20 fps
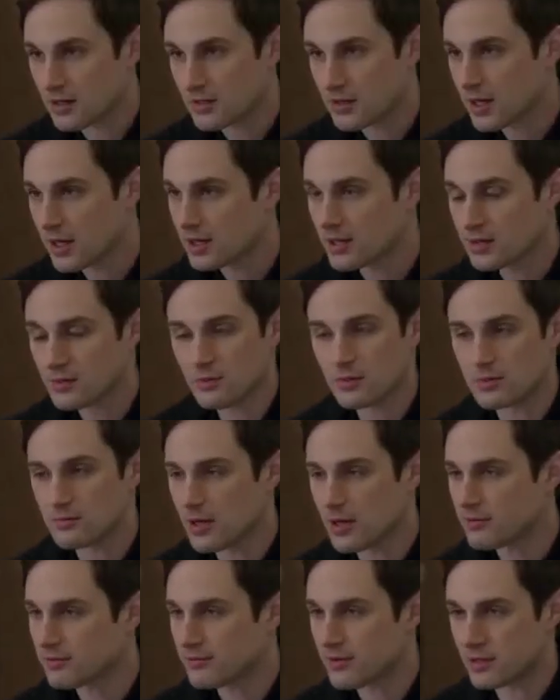Okay, when
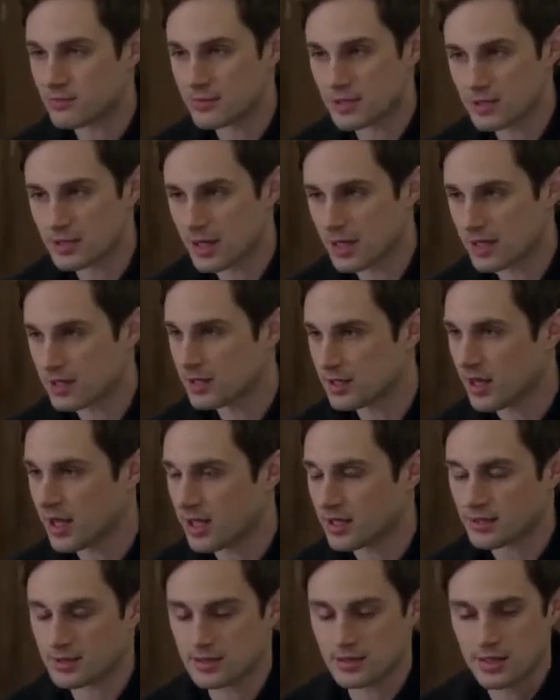my family died,
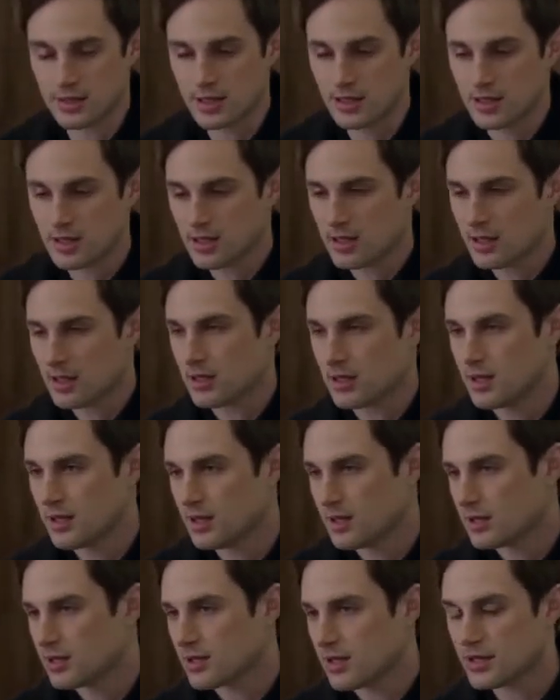I,
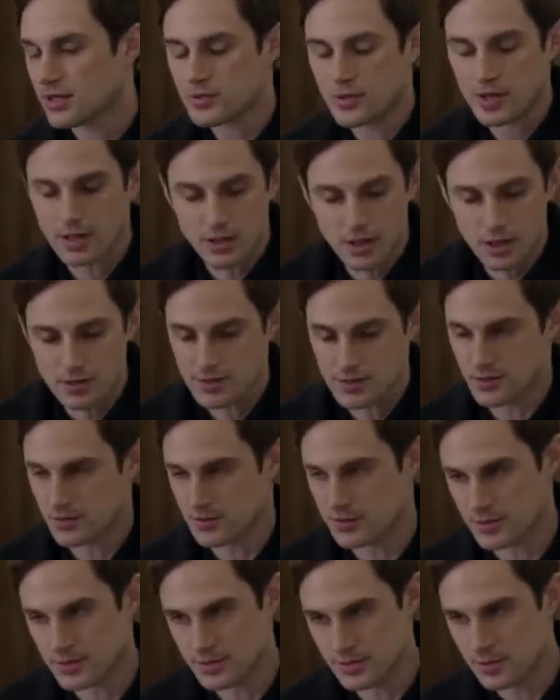I tried all
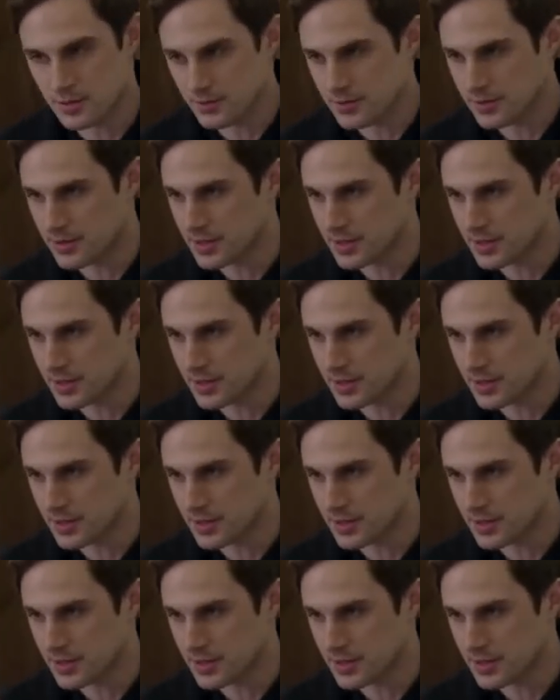sorts of stupid